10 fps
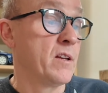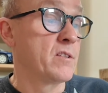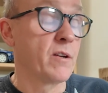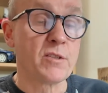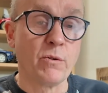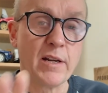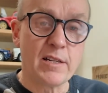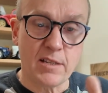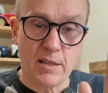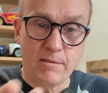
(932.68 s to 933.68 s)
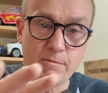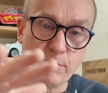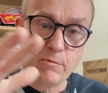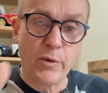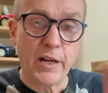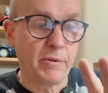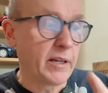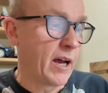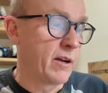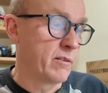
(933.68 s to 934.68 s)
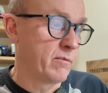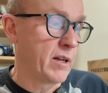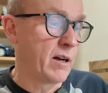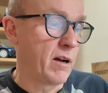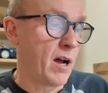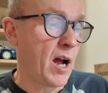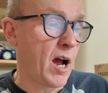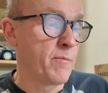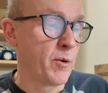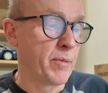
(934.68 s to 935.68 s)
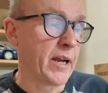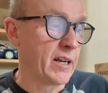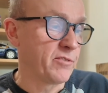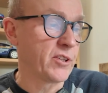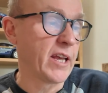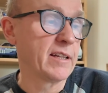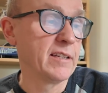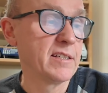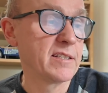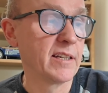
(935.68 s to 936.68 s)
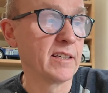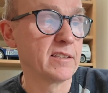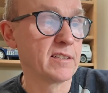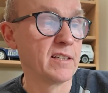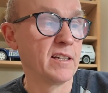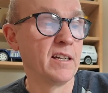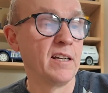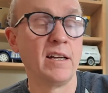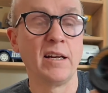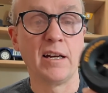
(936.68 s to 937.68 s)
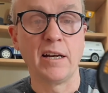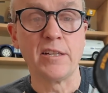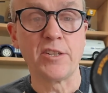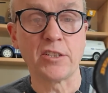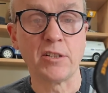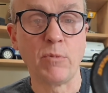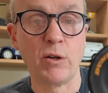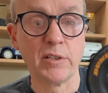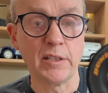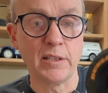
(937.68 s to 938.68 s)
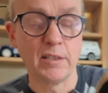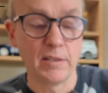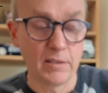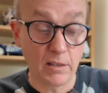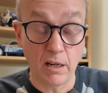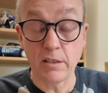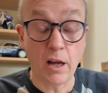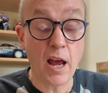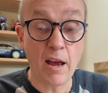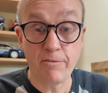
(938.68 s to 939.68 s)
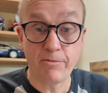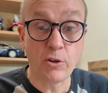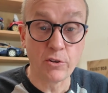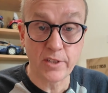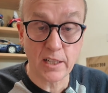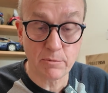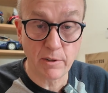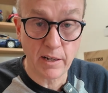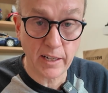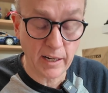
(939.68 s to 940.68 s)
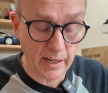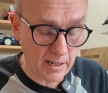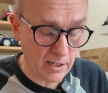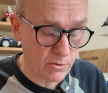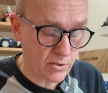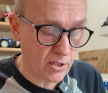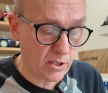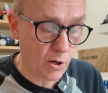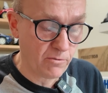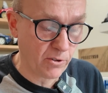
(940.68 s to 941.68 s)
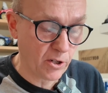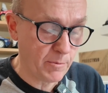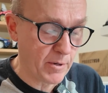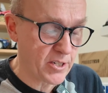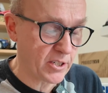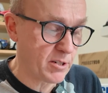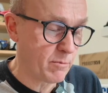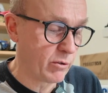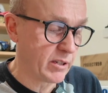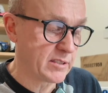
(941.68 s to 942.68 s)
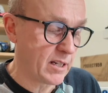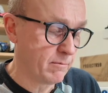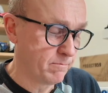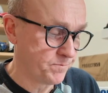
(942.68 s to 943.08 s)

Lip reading: So it's always, where do we go? Now, I'm not big enough to get these things injection molded. I have contacts where I can get low volume injection moldings done,